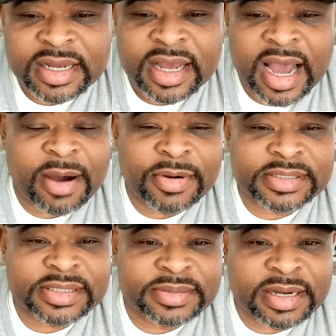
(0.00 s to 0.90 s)
I
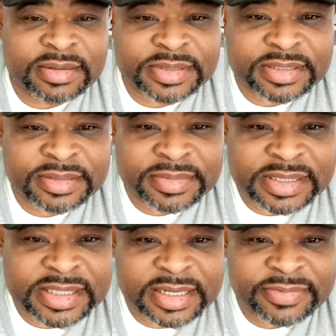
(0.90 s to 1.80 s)
wasn't homeschooled
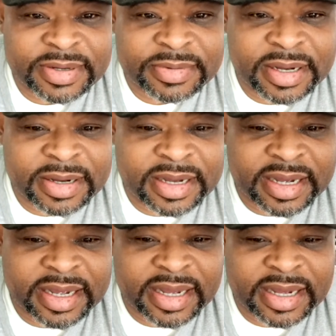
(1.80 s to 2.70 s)
myself. I